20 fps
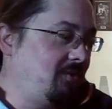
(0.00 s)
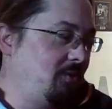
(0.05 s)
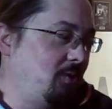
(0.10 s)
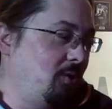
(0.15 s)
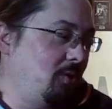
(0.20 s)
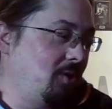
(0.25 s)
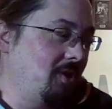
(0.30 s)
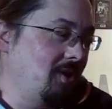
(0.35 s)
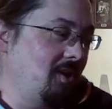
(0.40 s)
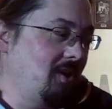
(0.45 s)

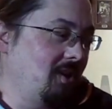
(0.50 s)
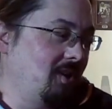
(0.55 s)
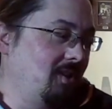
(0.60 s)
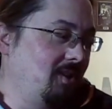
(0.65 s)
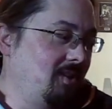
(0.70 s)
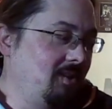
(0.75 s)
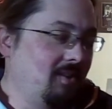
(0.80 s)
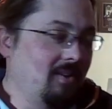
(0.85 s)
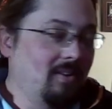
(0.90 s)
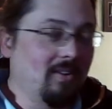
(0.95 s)
for,
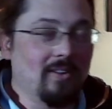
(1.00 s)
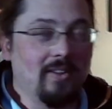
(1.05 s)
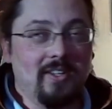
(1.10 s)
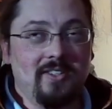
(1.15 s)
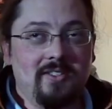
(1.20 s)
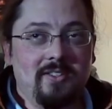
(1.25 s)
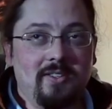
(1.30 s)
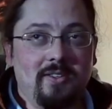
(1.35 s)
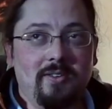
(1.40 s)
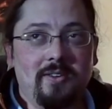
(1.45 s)
or at
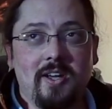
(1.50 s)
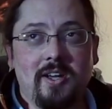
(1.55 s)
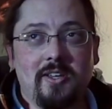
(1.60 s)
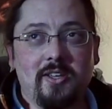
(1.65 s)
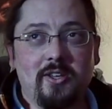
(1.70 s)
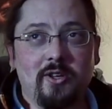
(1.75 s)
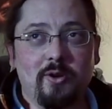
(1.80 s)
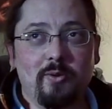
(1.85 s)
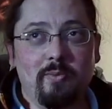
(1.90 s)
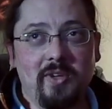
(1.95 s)
least not
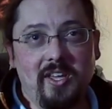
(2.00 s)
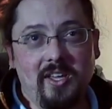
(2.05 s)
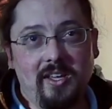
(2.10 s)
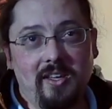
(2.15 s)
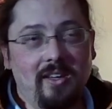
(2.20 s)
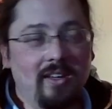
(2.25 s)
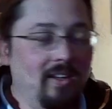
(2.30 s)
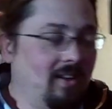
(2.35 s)
you, me,